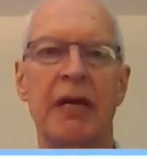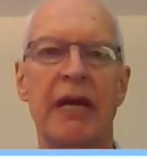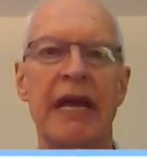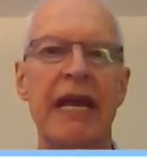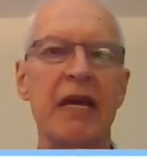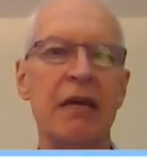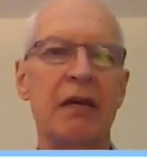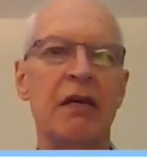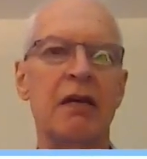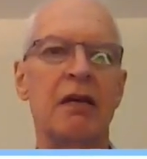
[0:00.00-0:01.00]
Here,
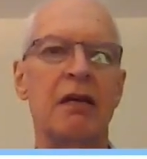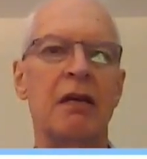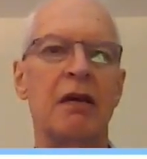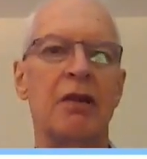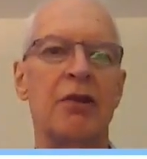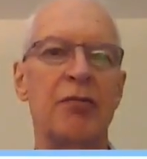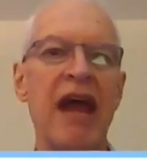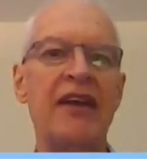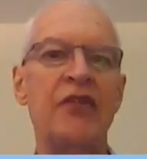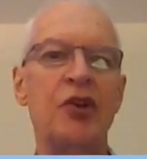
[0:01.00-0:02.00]
the
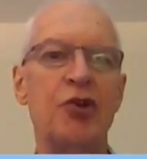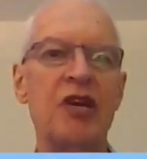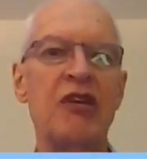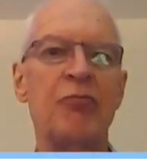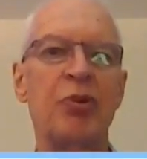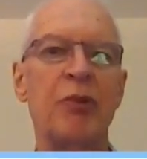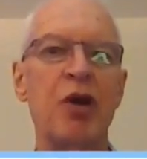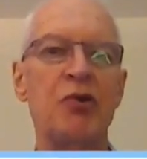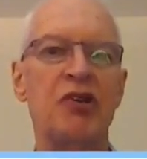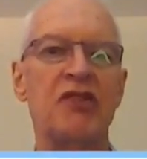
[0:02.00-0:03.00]
red and the green
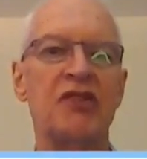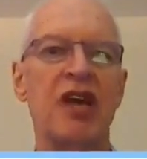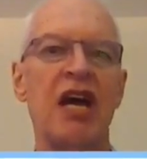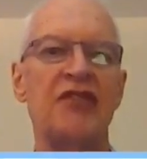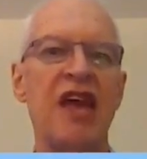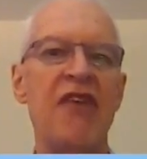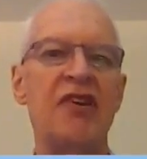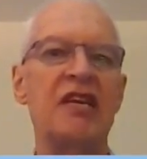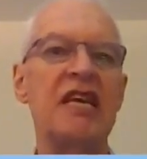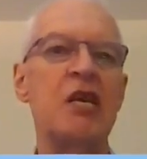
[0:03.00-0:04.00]
promoters are
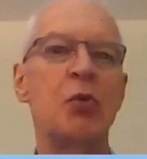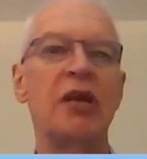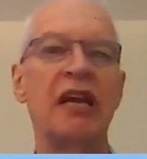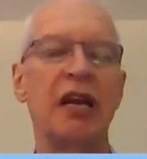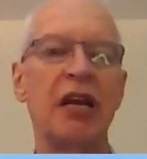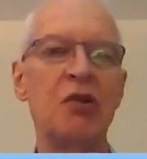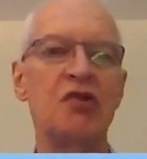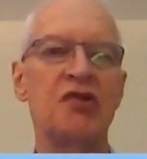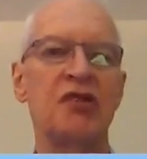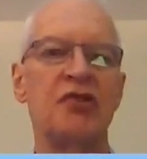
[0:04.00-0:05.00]
tethered equally
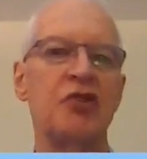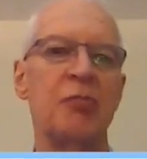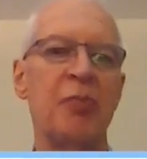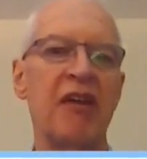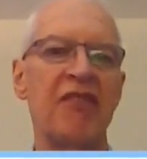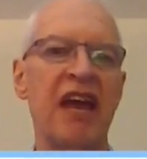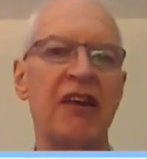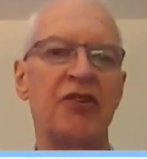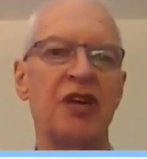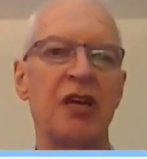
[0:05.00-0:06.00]
close to the pink
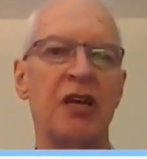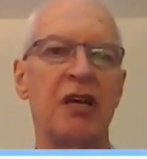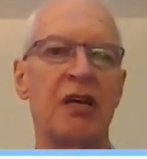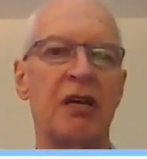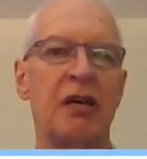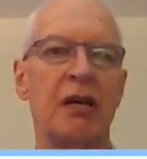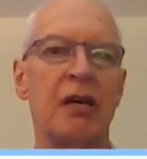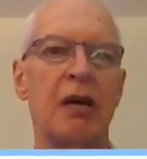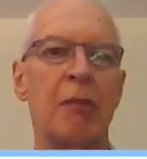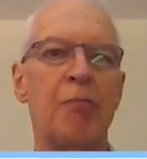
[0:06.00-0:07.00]
factory,
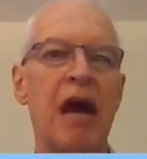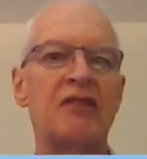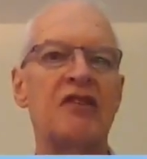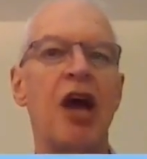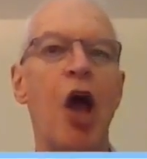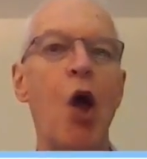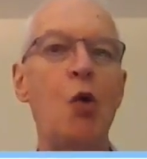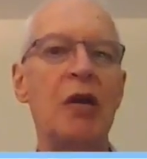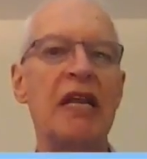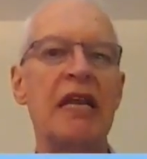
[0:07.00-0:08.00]
but
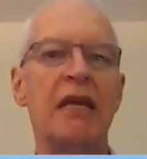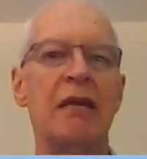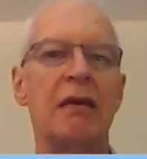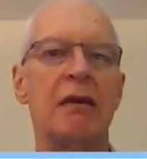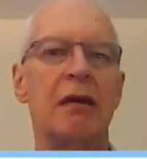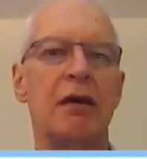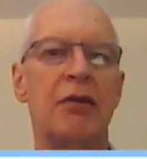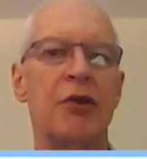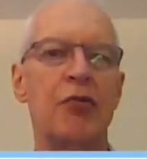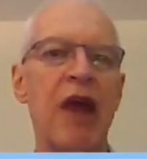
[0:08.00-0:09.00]
only
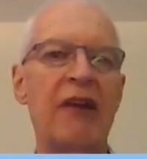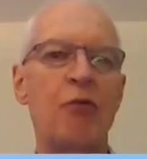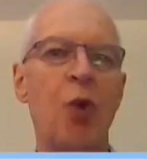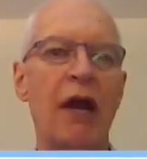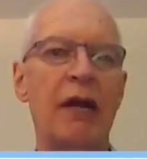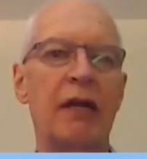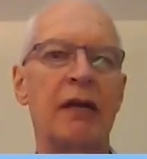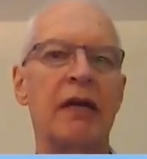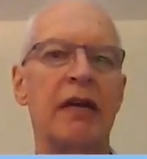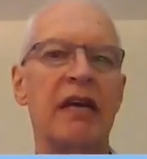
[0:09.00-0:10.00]
the red one
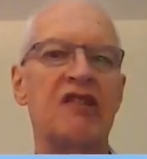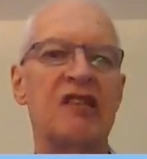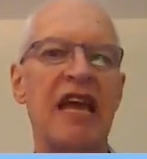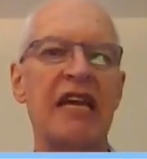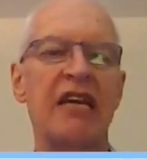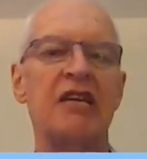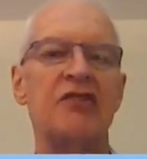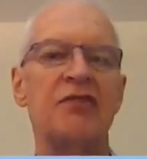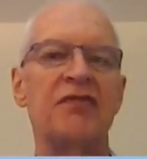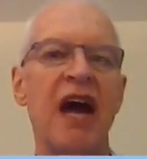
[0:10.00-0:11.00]
is likely
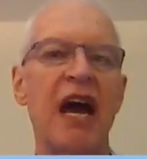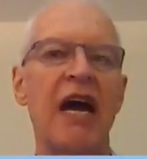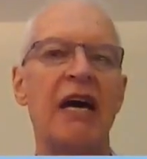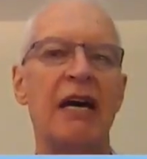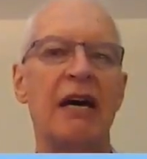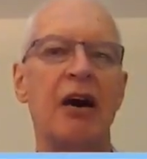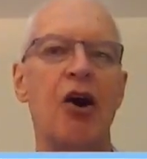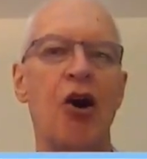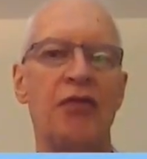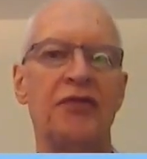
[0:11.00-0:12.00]
to fire
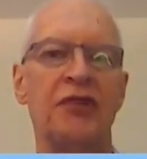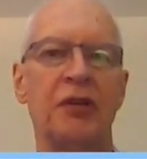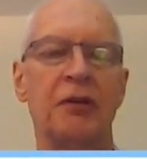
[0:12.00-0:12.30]
often.